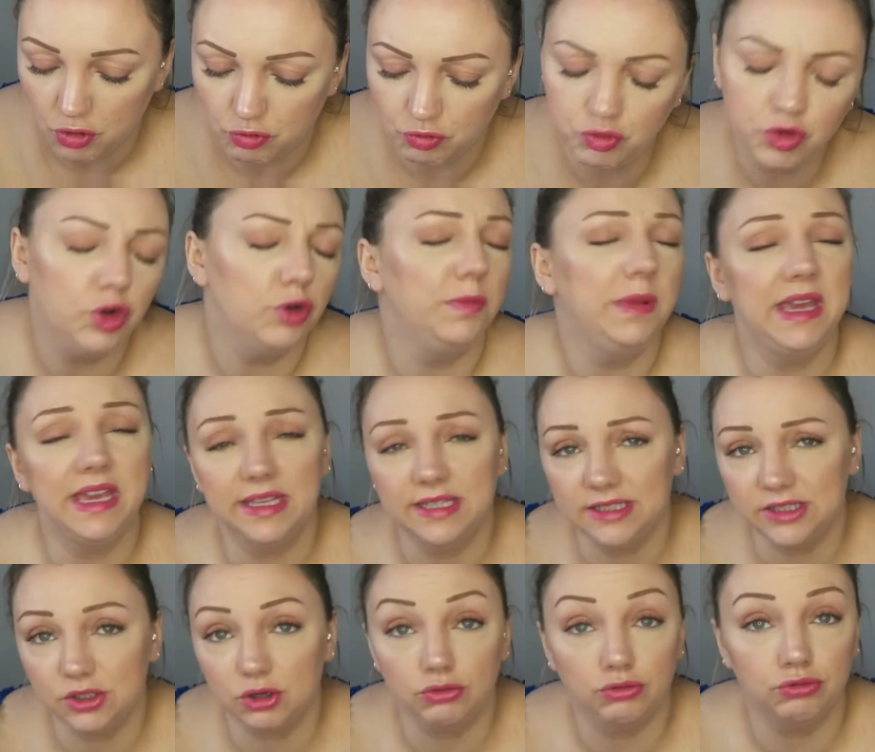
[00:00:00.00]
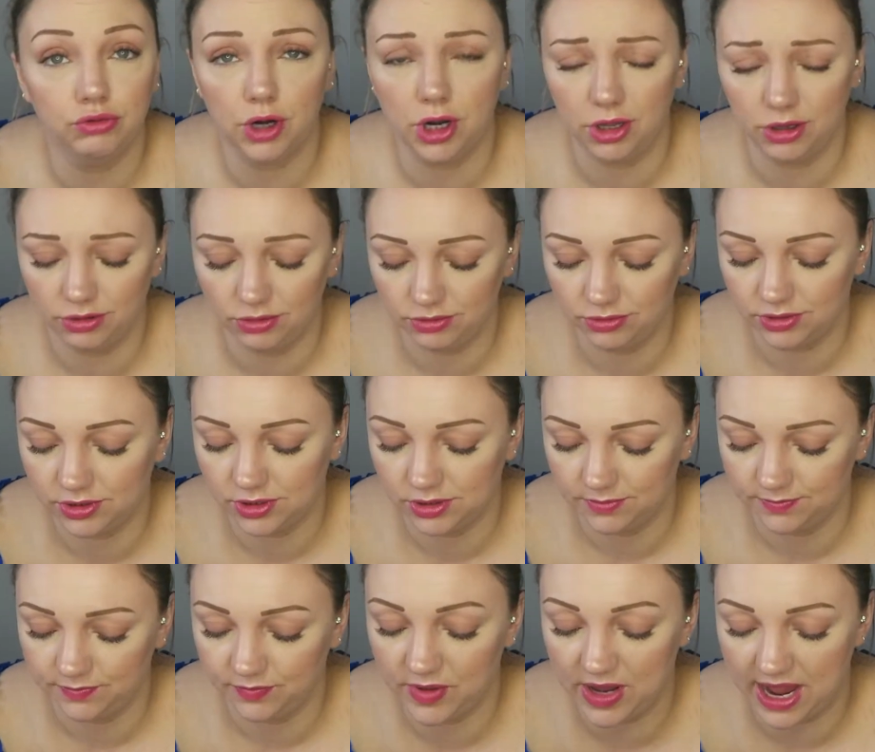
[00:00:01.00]
Roomiest Rose.
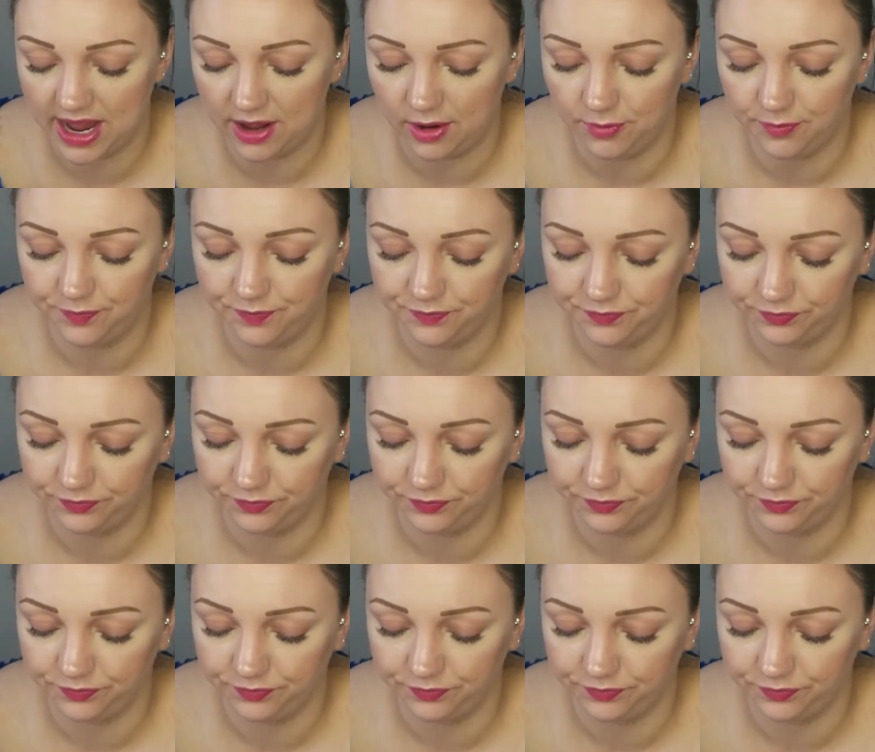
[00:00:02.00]
Now,